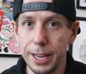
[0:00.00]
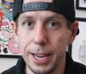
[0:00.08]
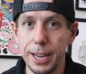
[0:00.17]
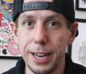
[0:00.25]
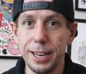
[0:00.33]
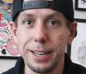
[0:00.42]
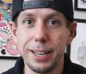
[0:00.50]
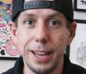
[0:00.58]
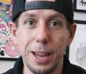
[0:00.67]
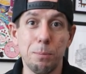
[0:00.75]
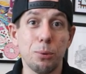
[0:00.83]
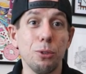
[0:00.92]
and
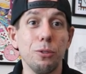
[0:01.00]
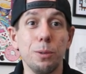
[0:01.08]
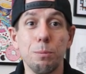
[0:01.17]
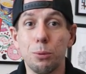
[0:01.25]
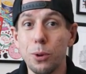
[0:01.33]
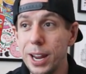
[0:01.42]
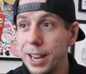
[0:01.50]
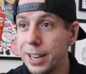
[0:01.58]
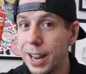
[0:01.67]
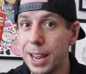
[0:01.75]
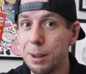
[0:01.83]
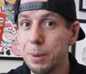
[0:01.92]
a proven brand
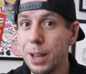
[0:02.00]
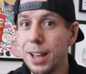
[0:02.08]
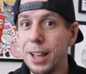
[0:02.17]
name